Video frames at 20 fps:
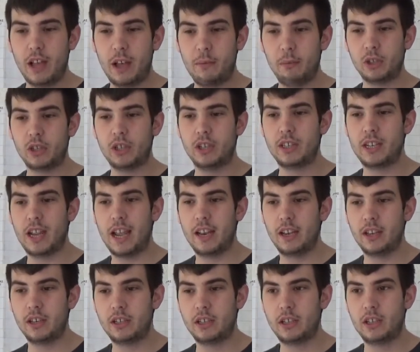Hamilton's
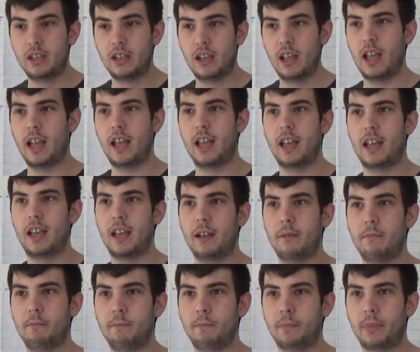hands
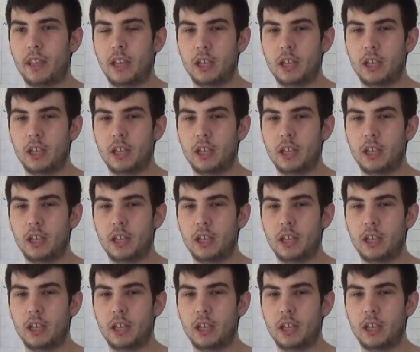um,